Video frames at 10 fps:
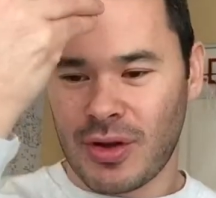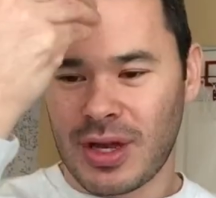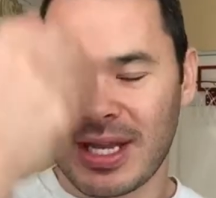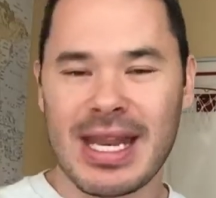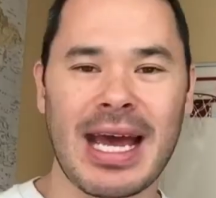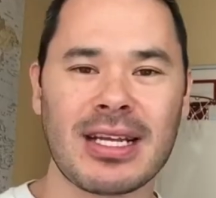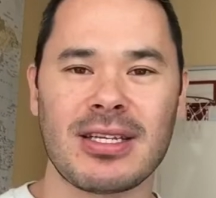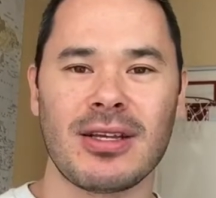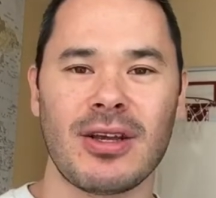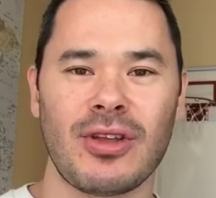
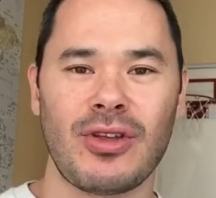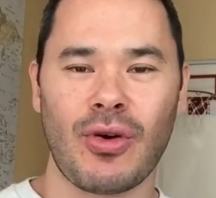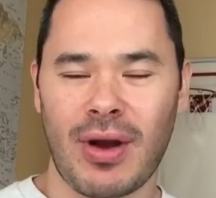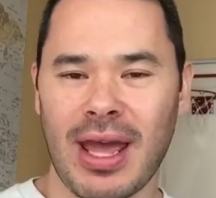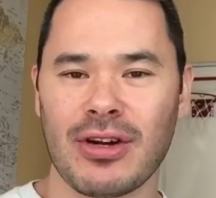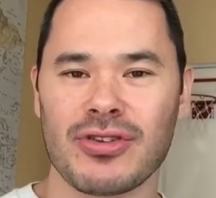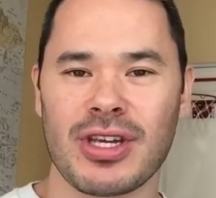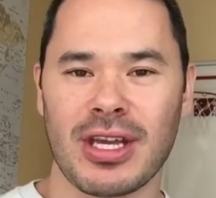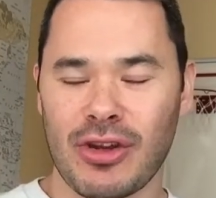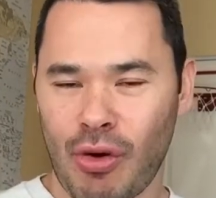connect your
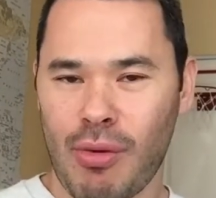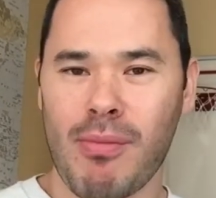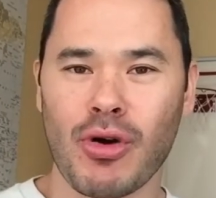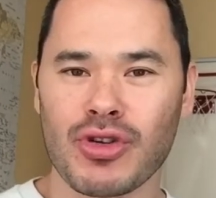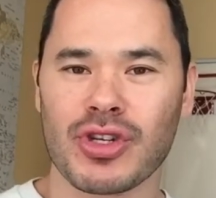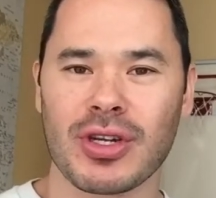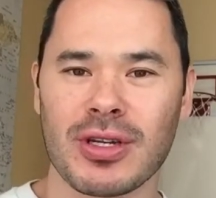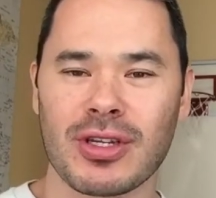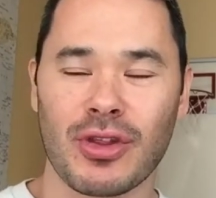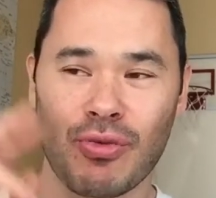energy and your
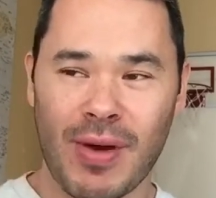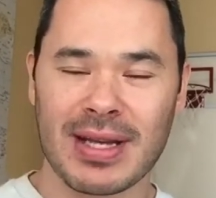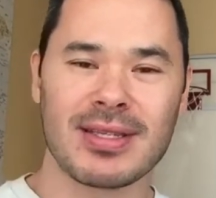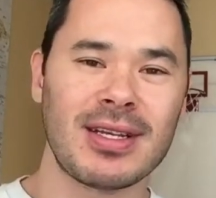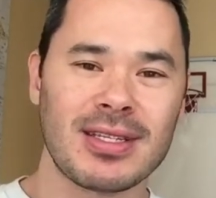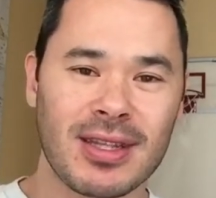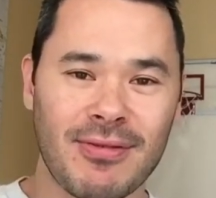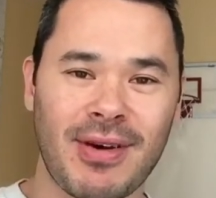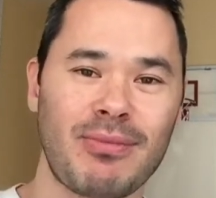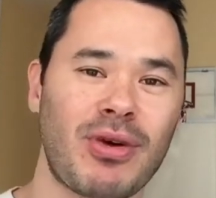emotion to the resonance and
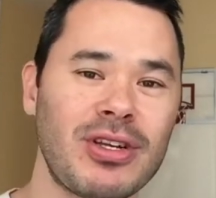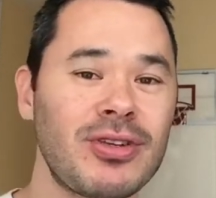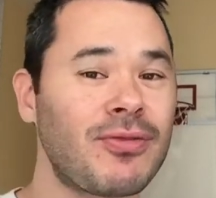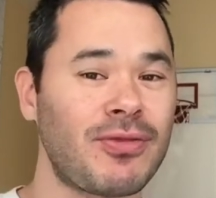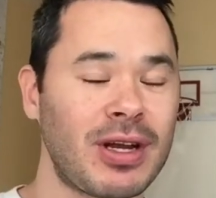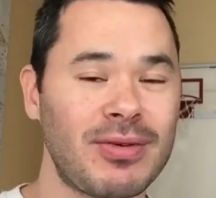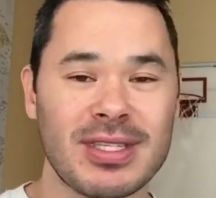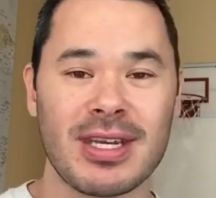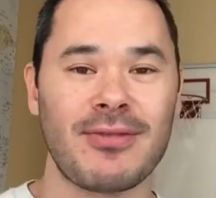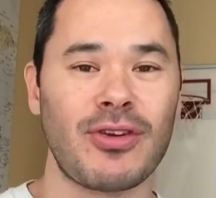the vibrational
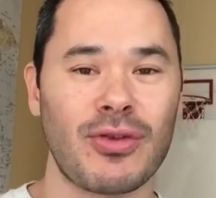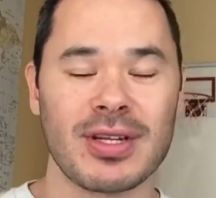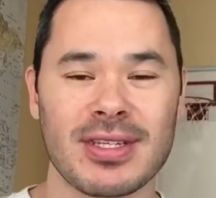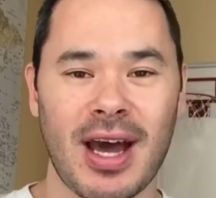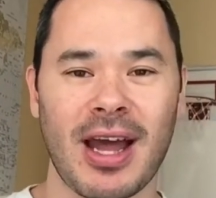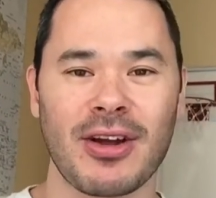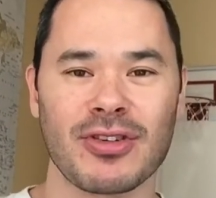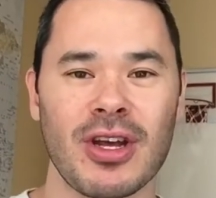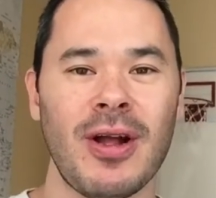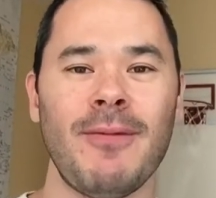frequency of your
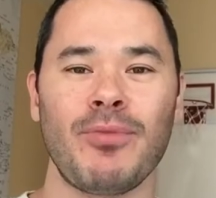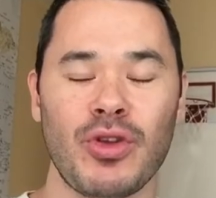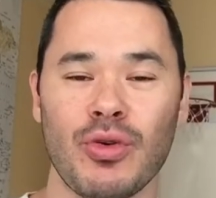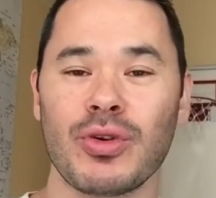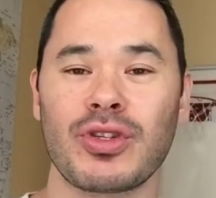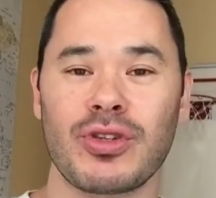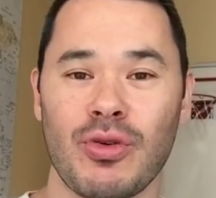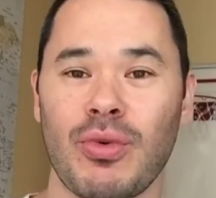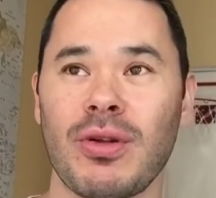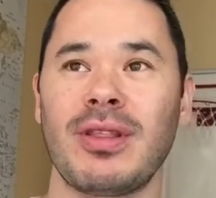desires, you
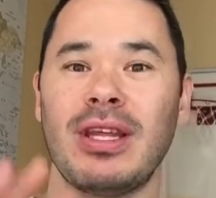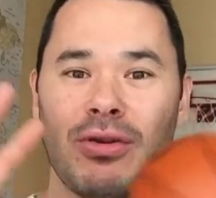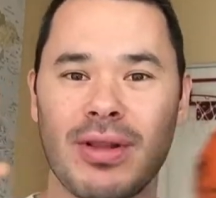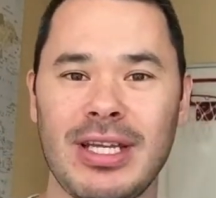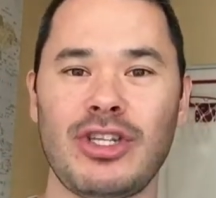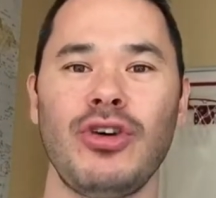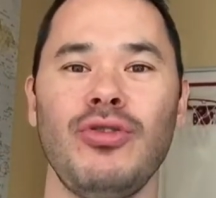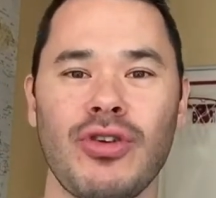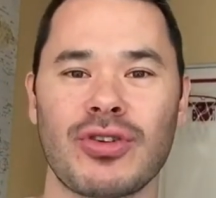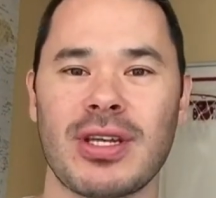will literally
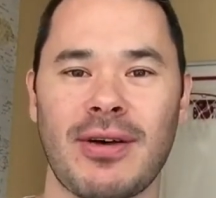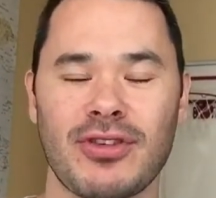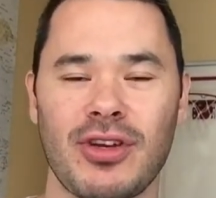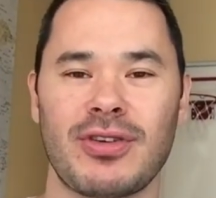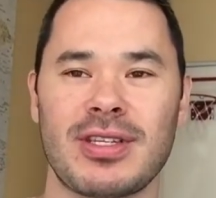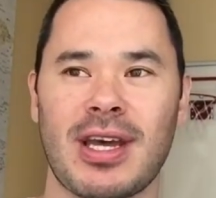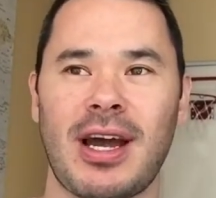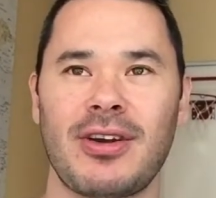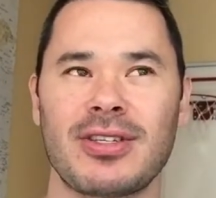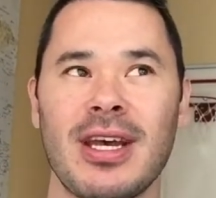tune yourself to your
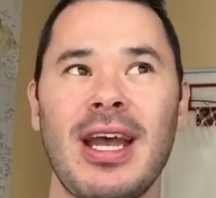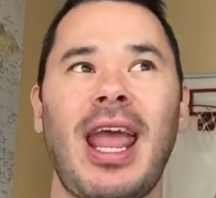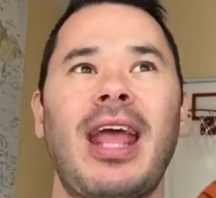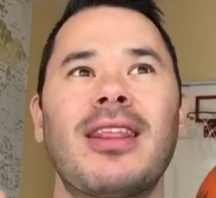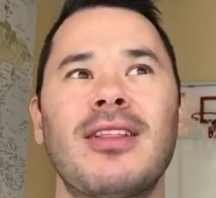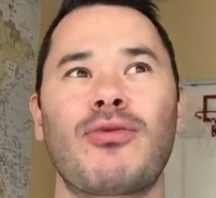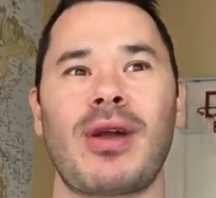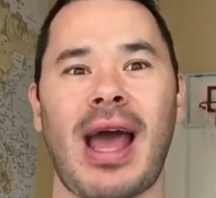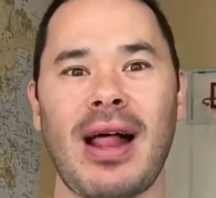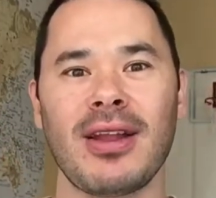desires, and the
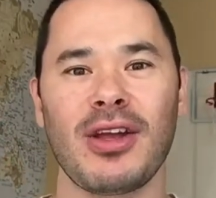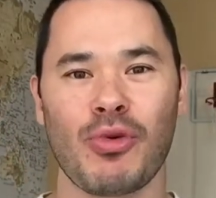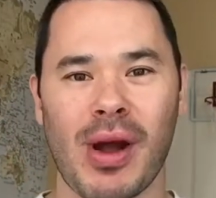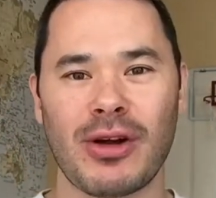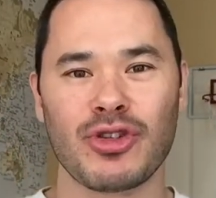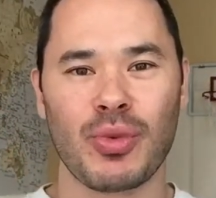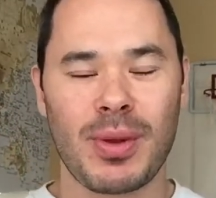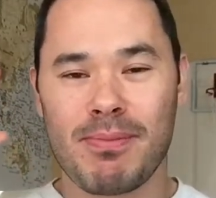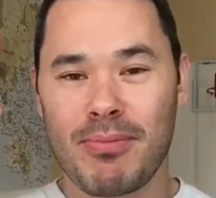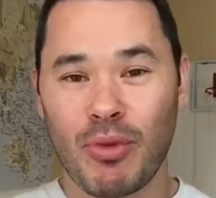reality around
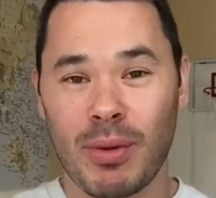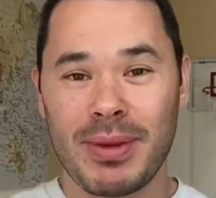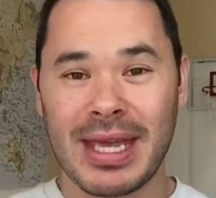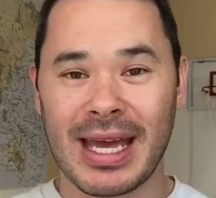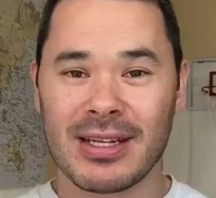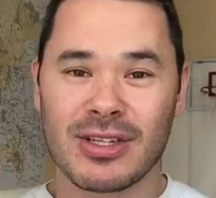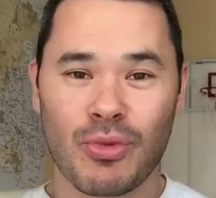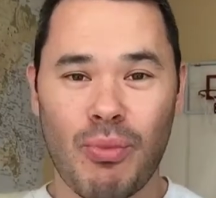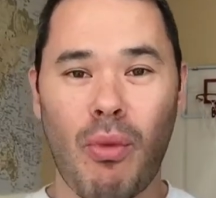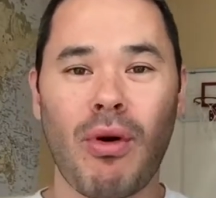you will begin
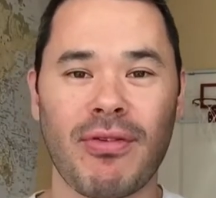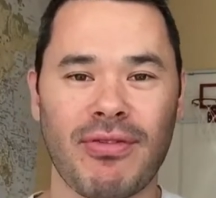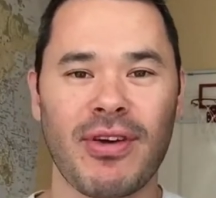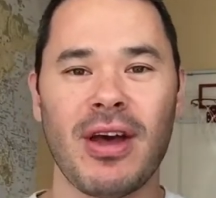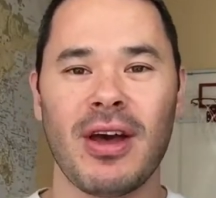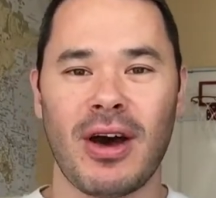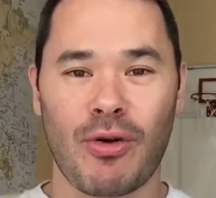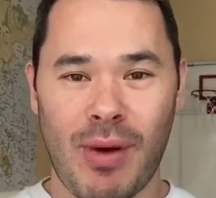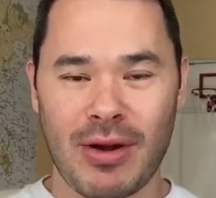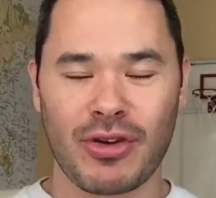to morph
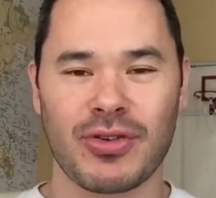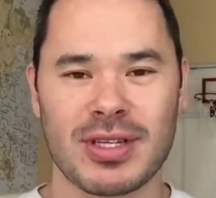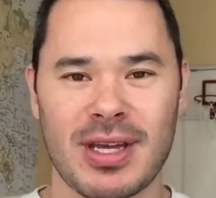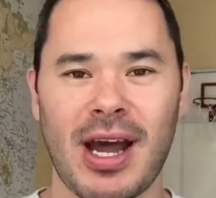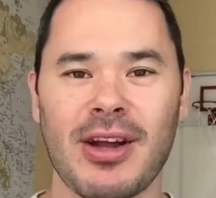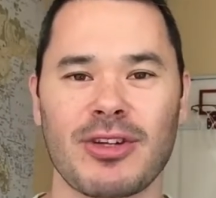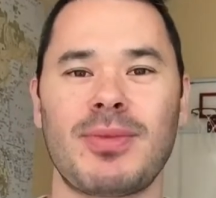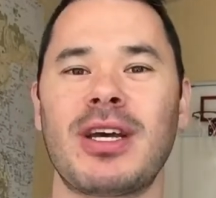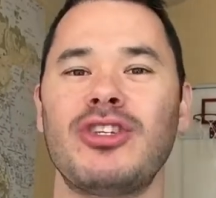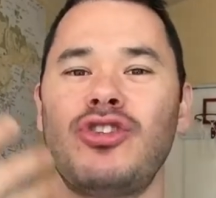around your desires
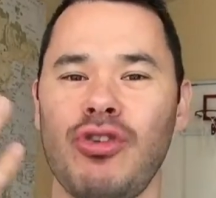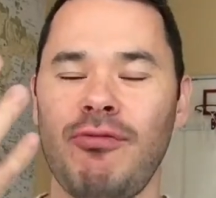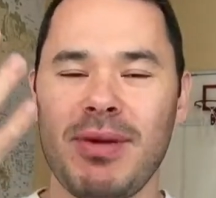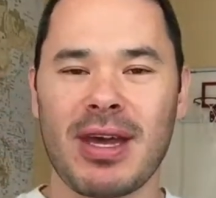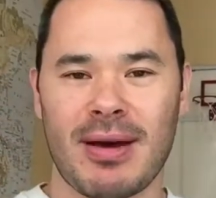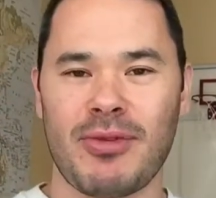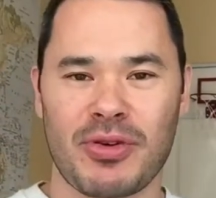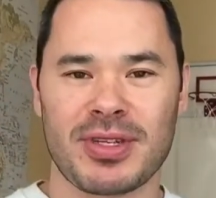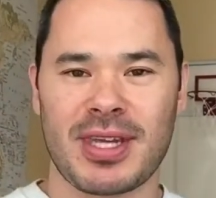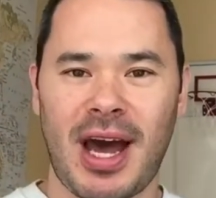because you've become
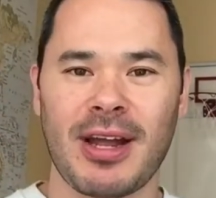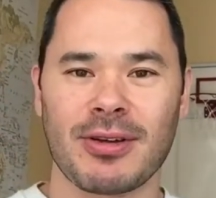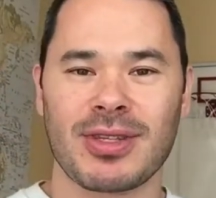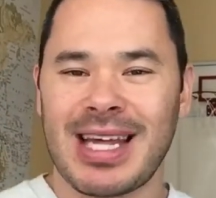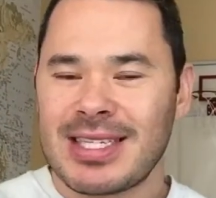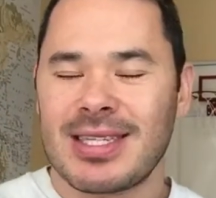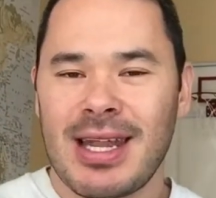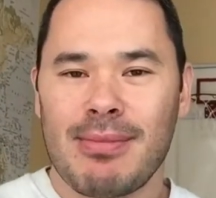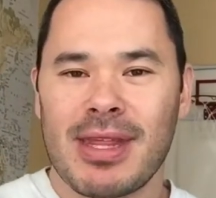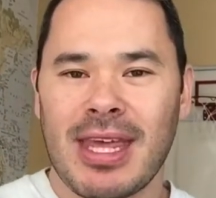your desires. That's the
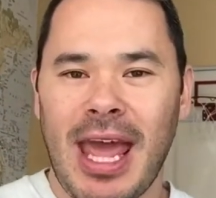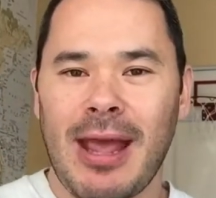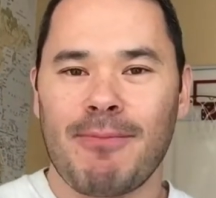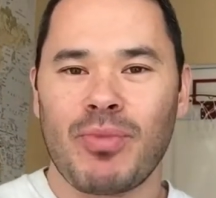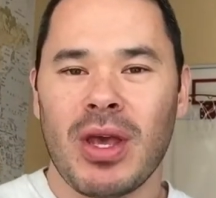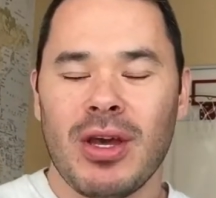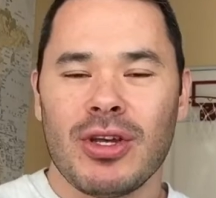name of the game.